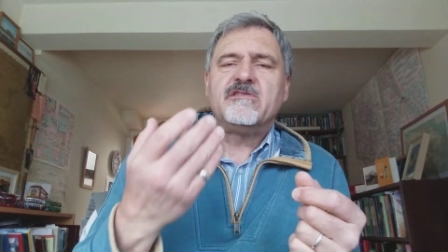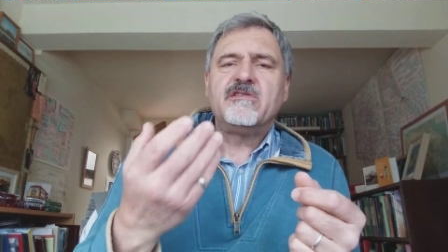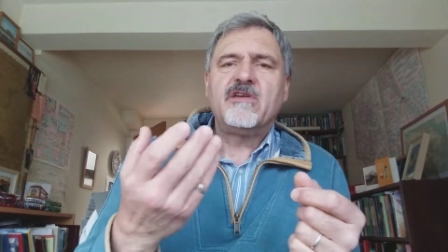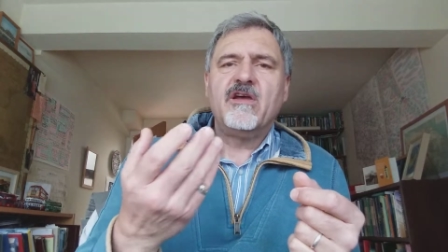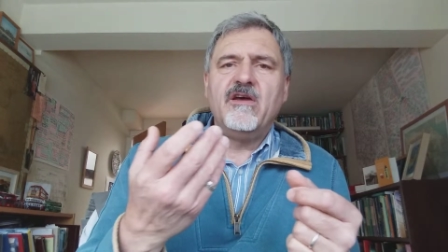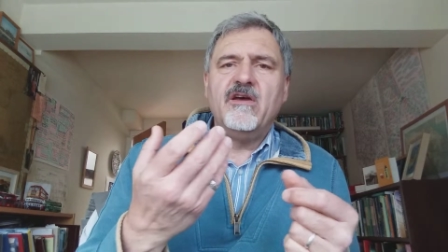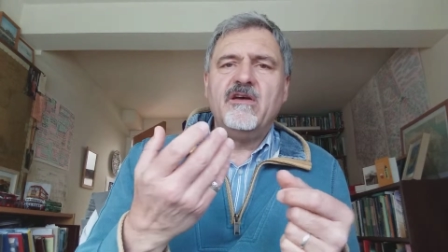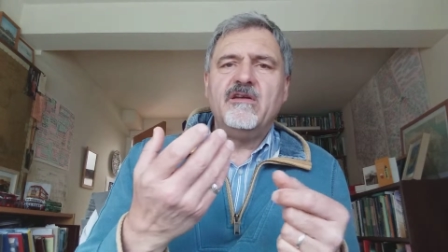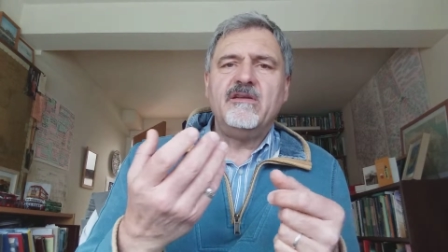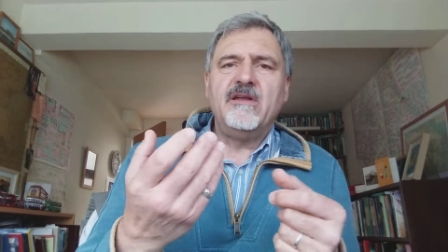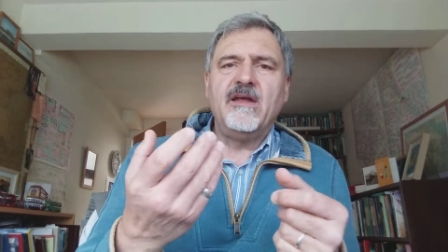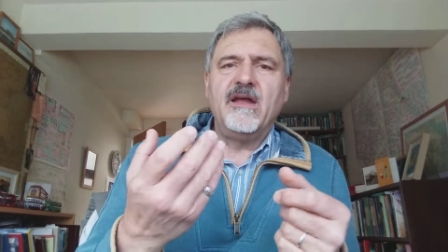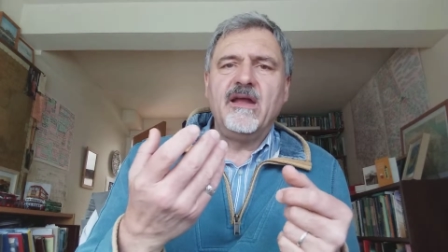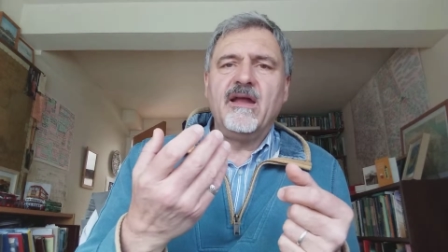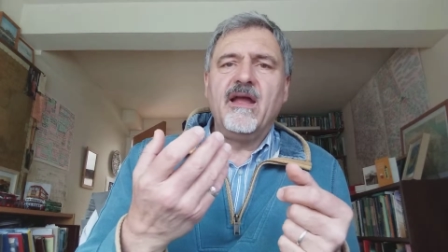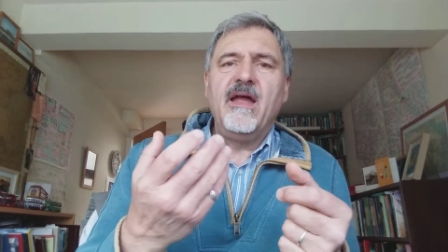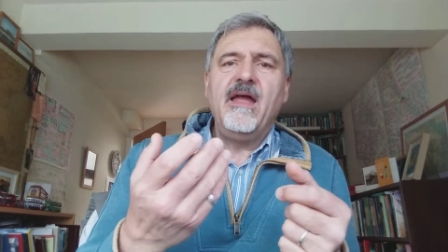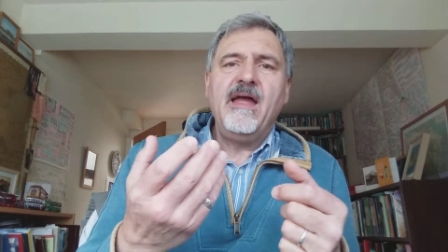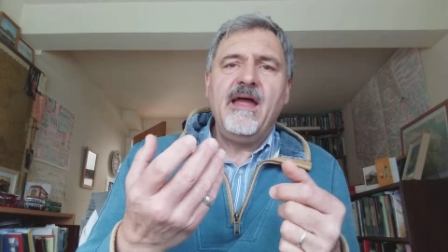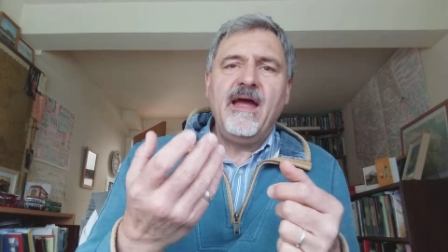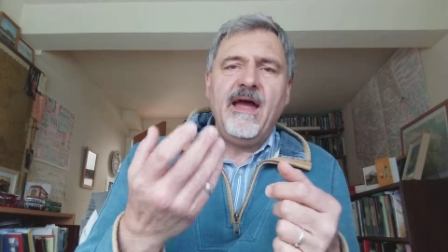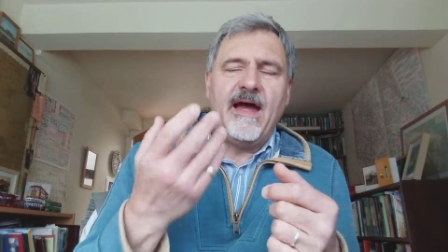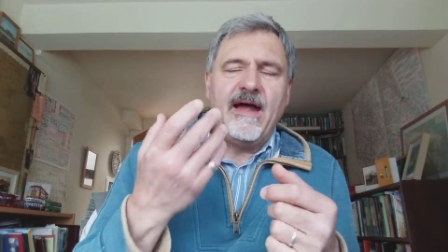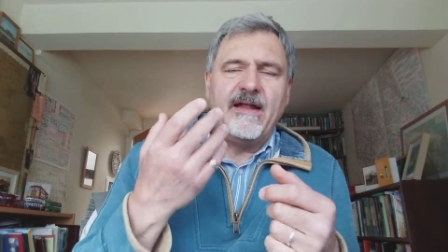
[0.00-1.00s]
turning
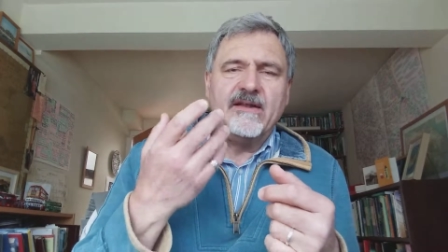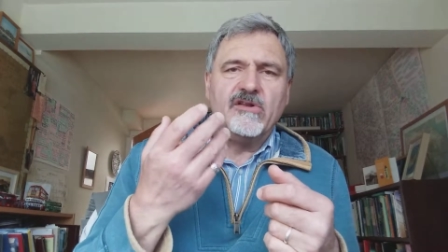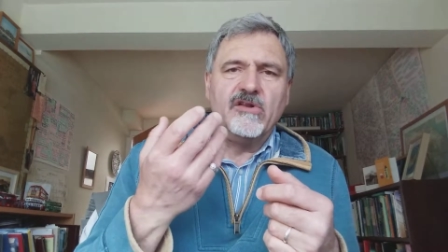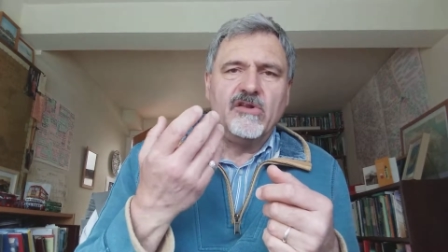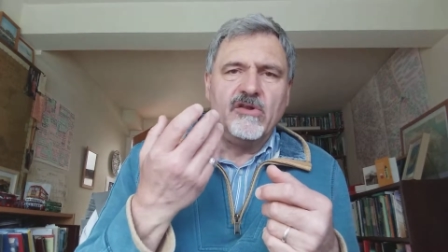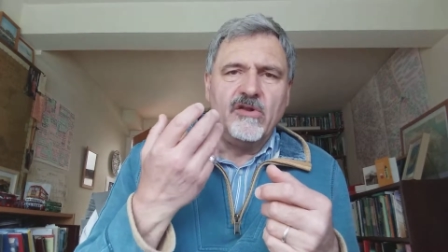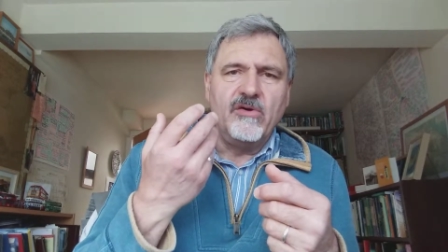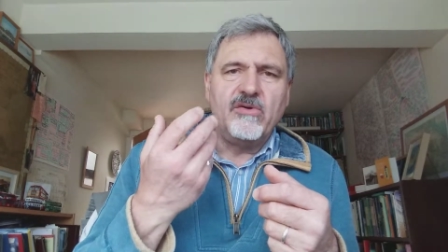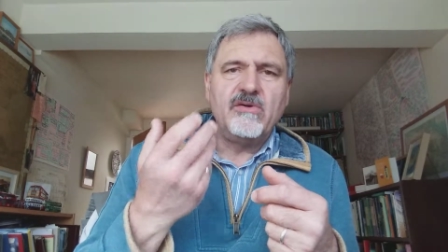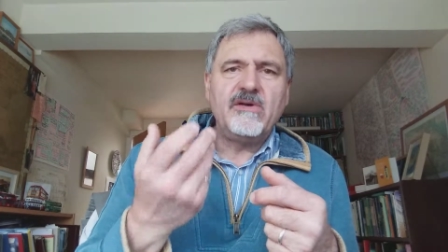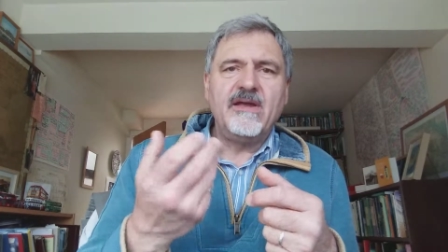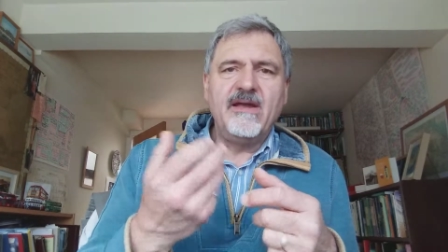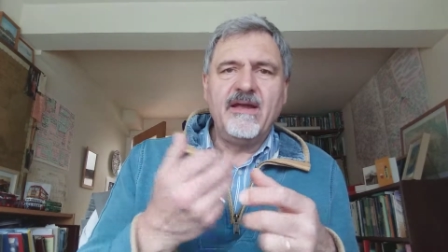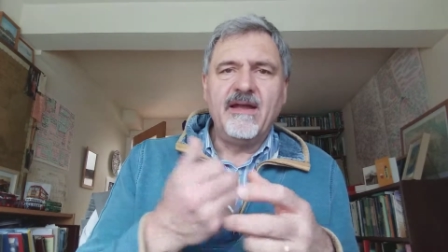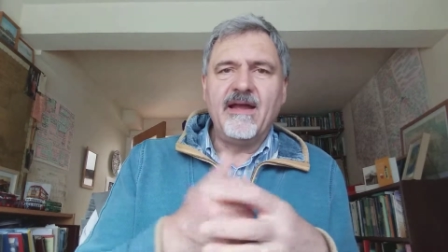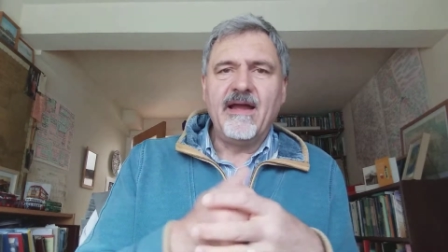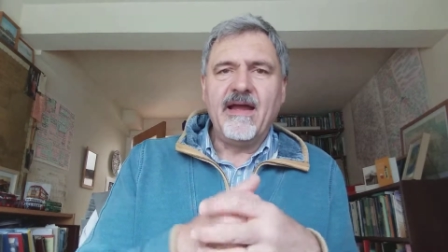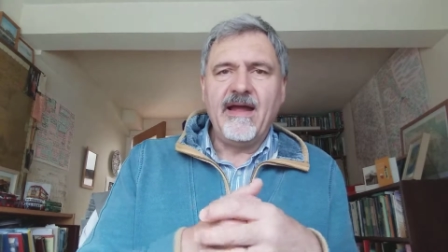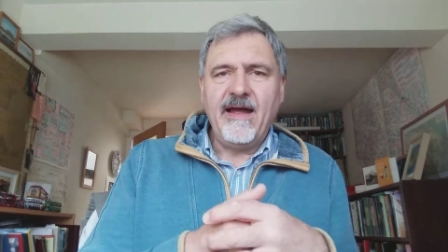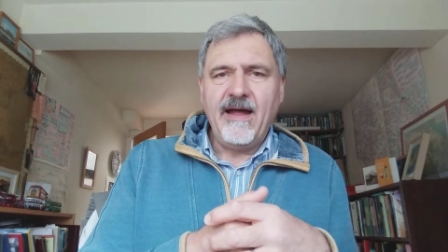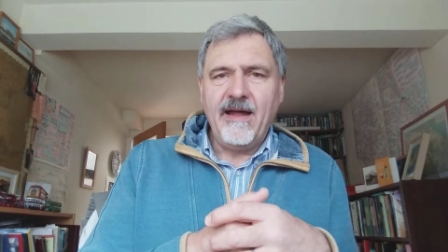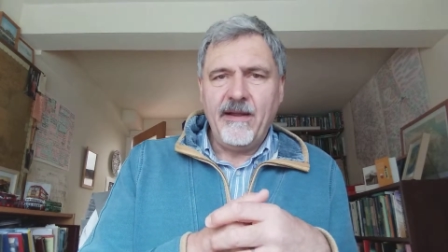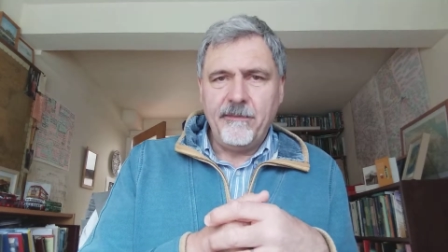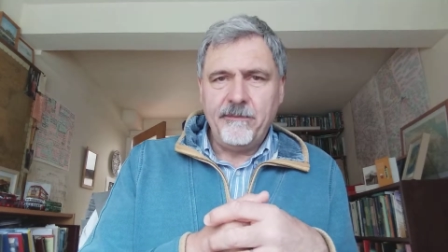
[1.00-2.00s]
and
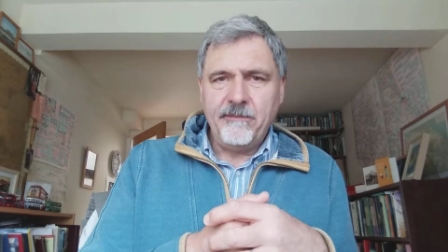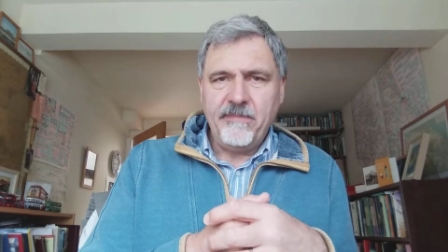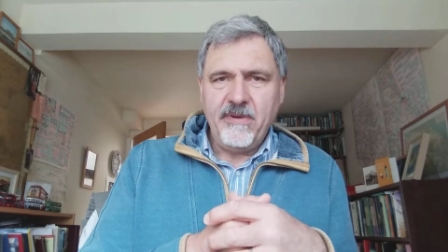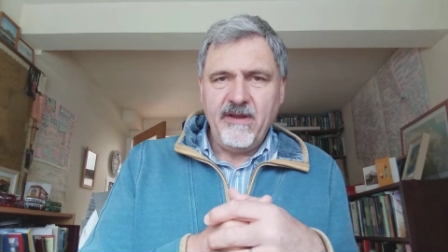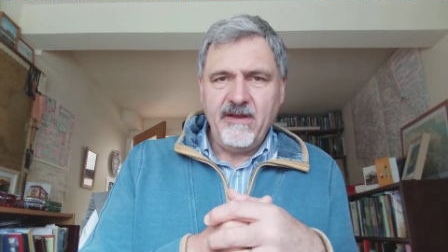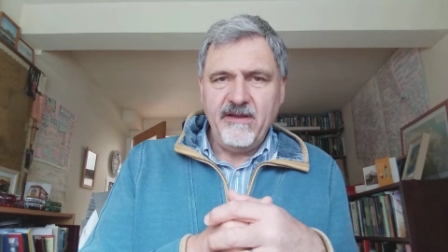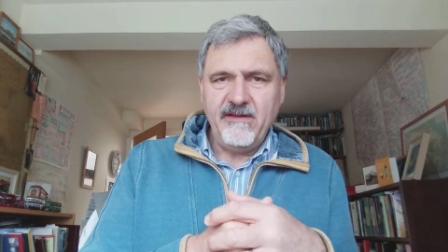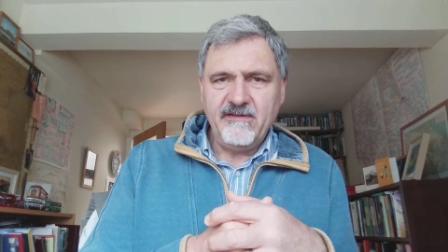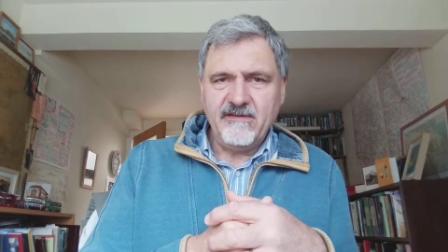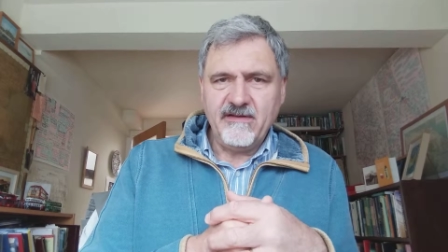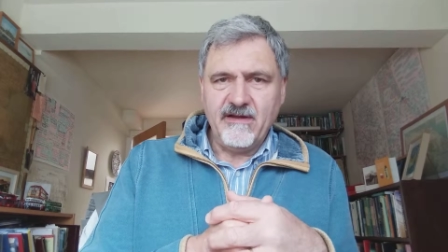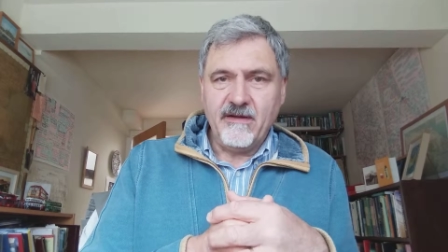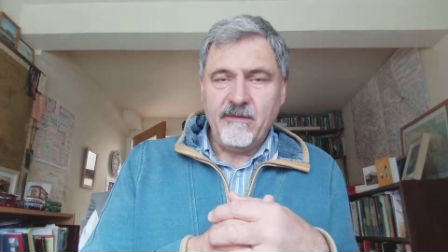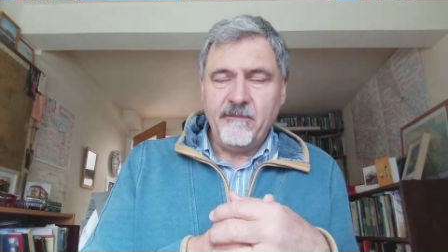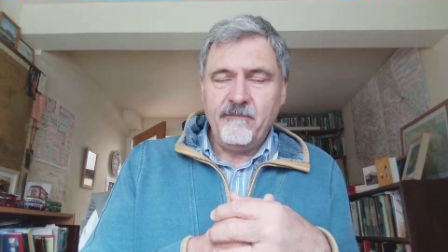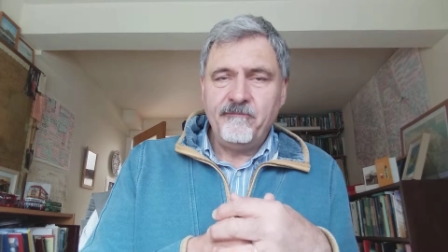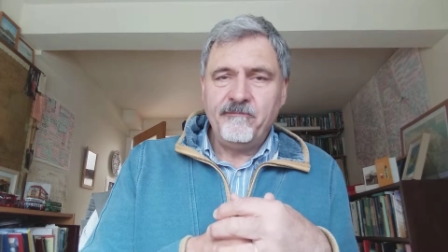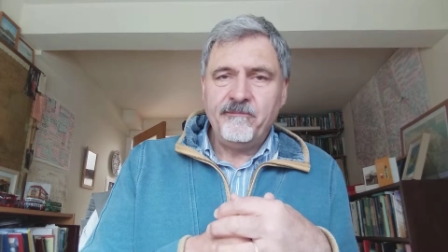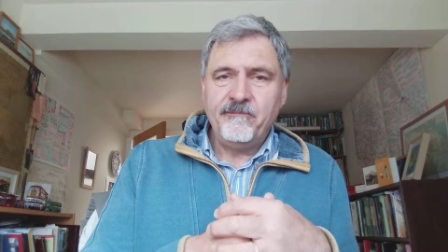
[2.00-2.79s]
looking at Peter.